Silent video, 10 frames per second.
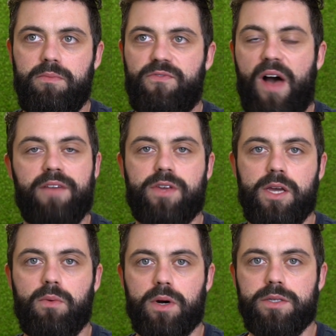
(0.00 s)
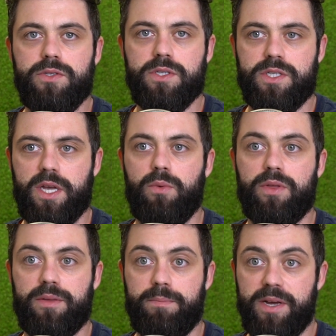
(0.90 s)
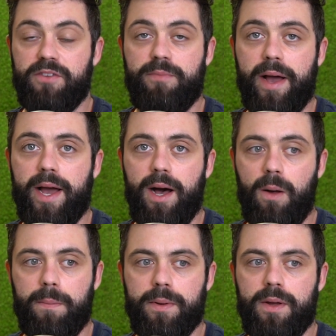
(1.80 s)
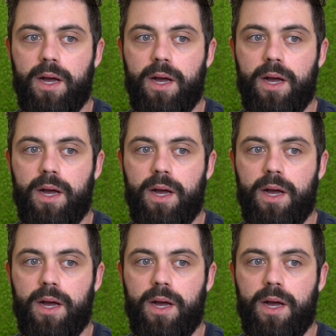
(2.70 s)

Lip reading: 5 keywords and say, with a bit of my help,